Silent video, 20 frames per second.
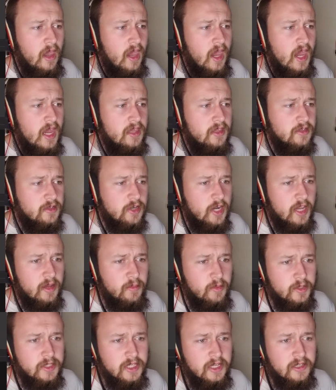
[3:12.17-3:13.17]
and the
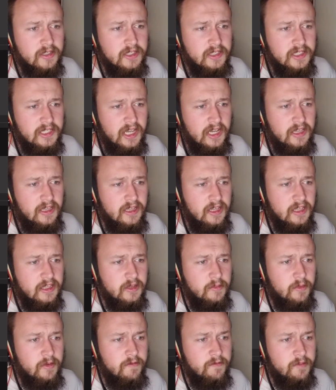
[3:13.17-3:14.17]
Dragonborn sounds exactly like
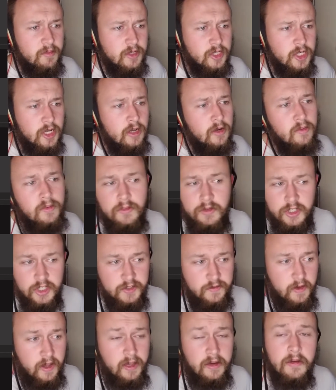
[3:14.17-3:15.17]
the one from the show, which
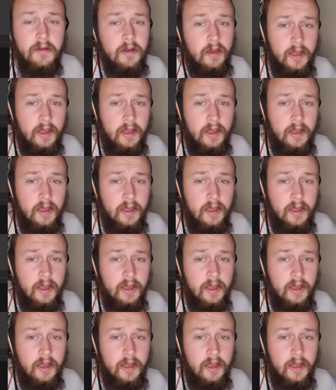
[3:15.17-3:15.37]
is fine.